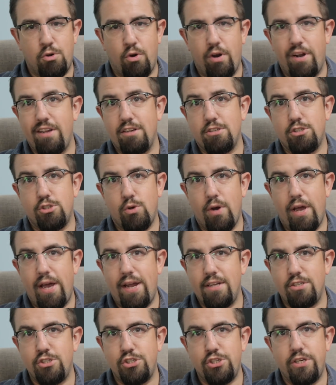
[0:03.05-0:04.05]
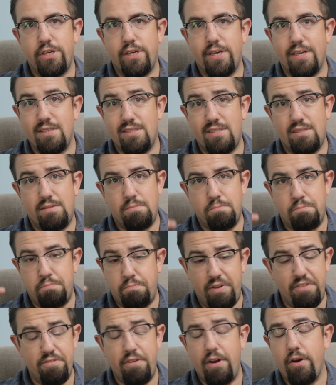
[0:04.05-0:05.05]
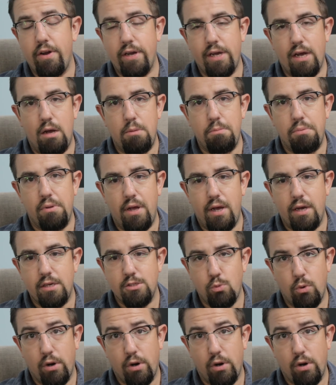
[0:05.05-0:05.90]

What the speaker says: Creating a strategy can be very complex.